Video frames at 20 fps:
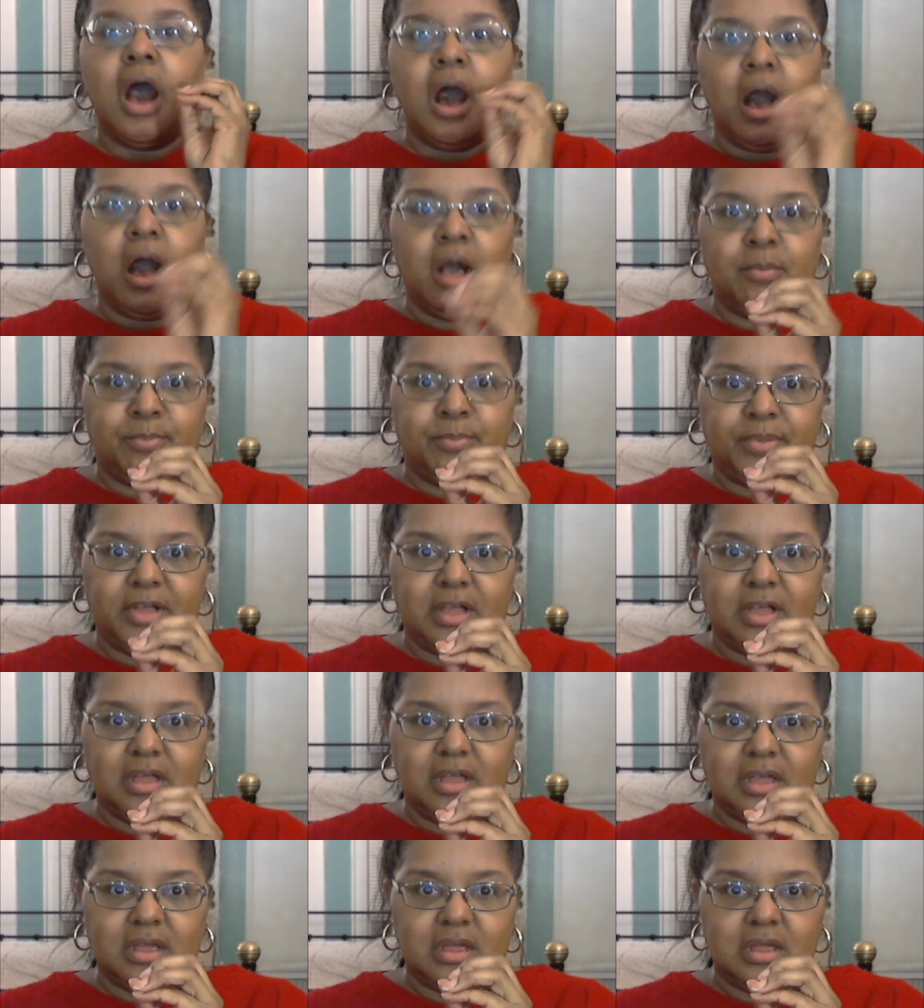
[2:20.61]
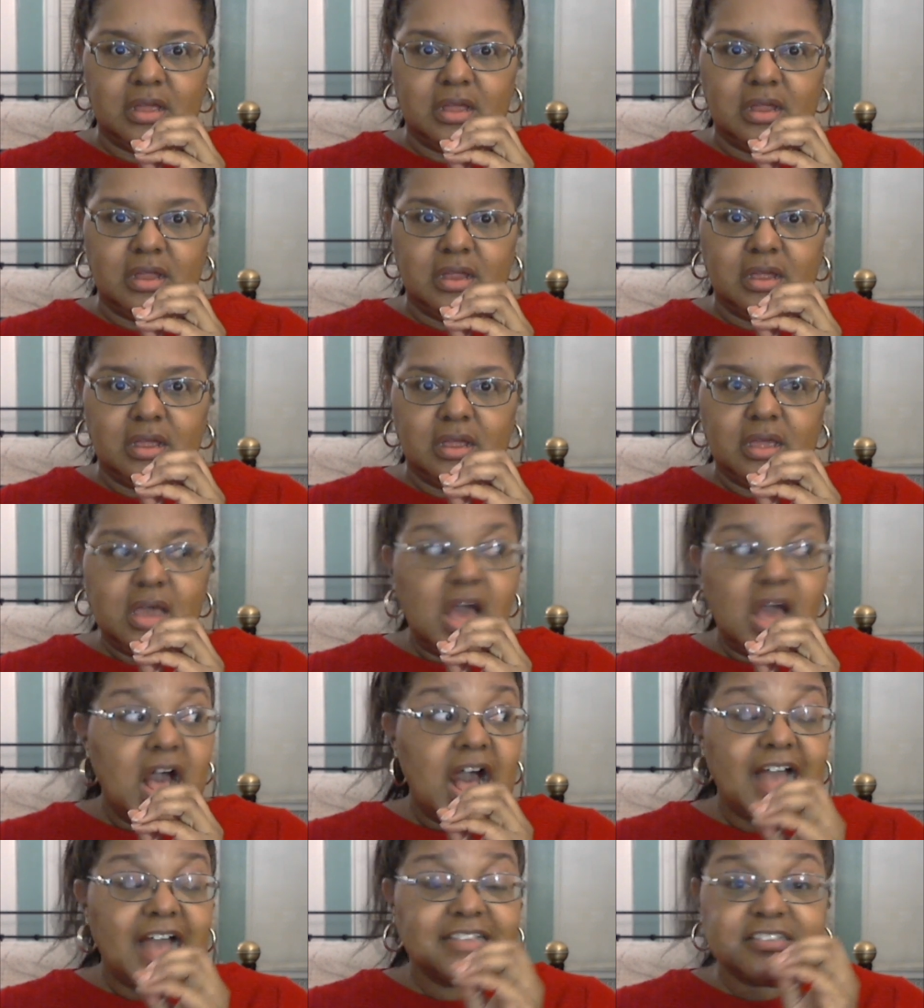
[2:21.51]
up.
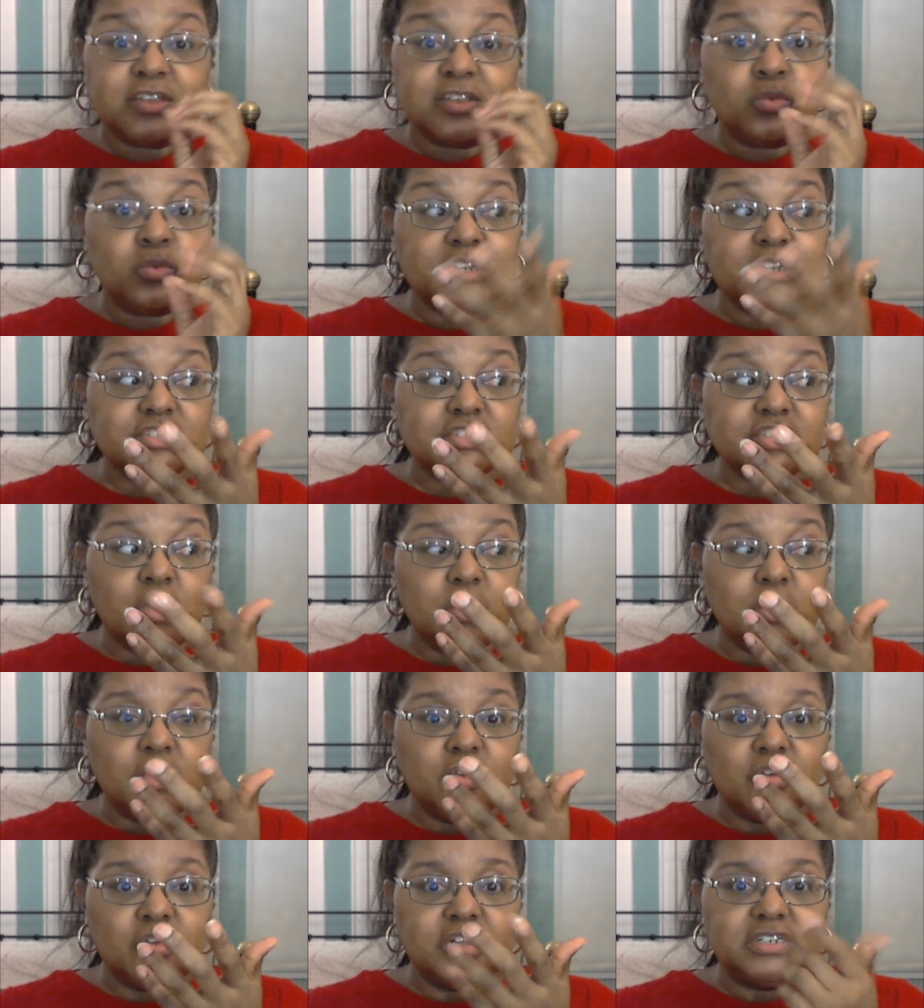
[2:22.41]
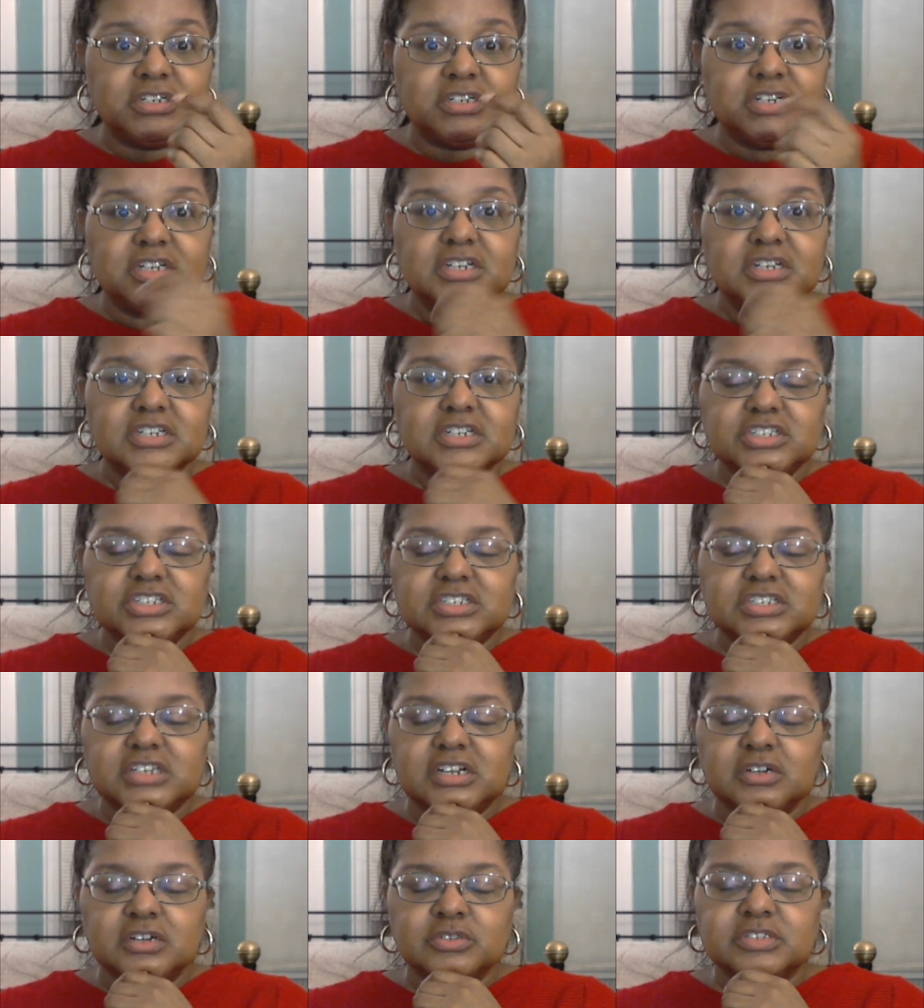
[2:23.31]
I said, what is going on? She
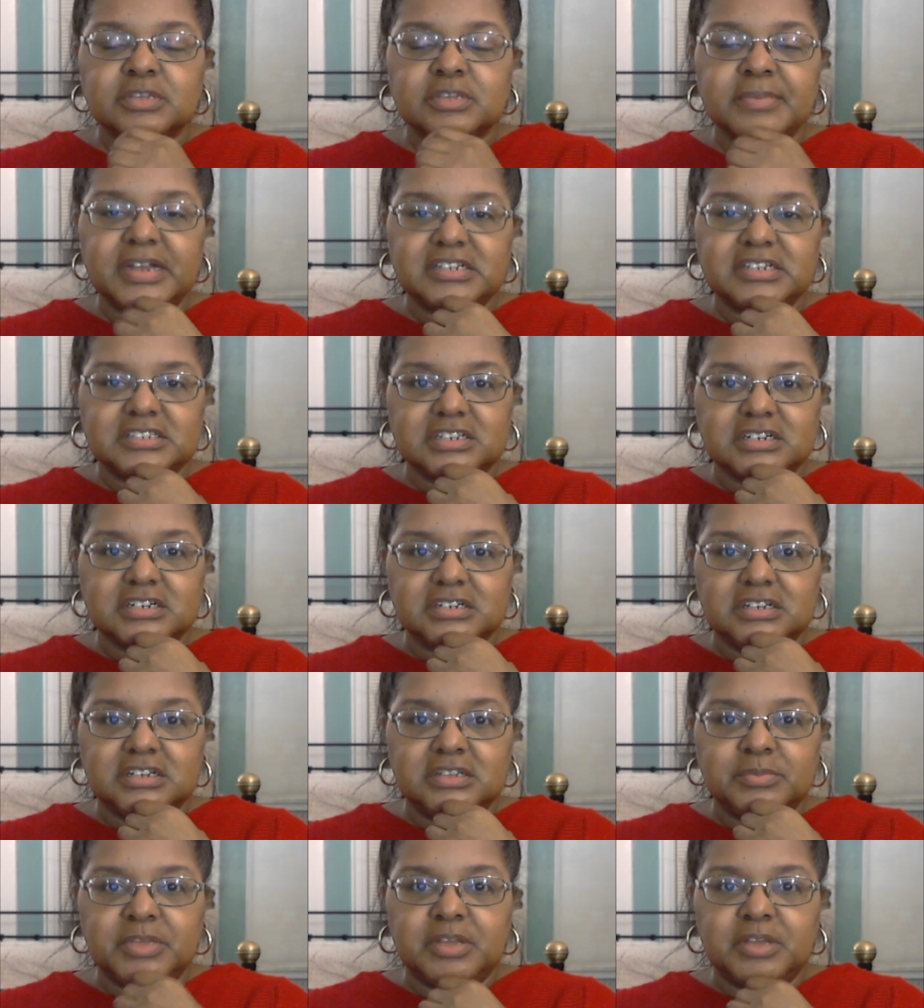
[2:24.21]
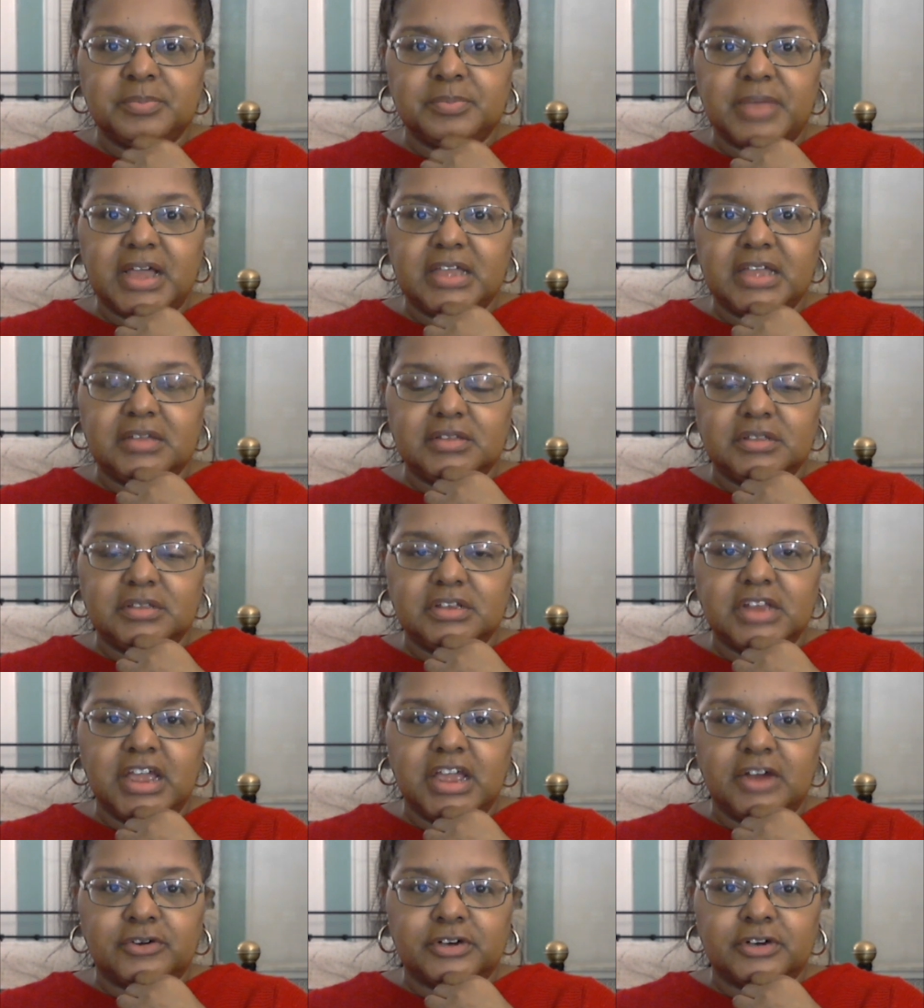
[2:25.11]
said, oh, somebody sent an email by in
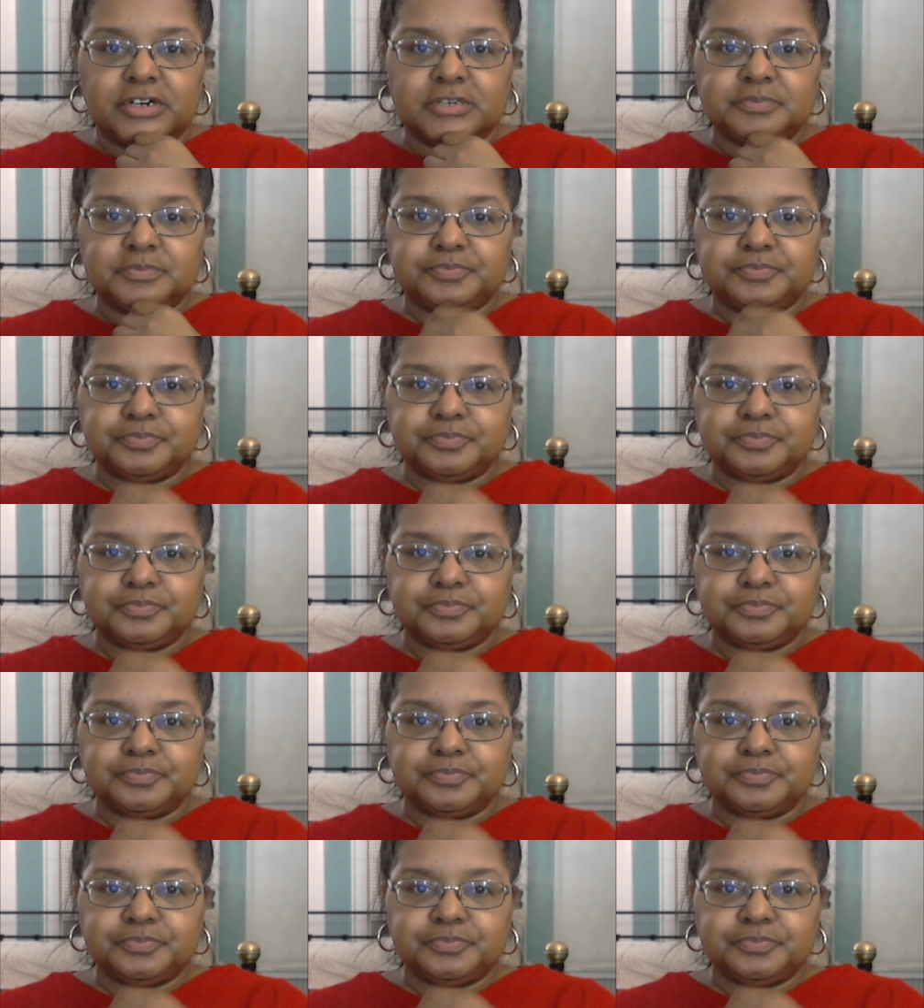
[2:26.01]
error.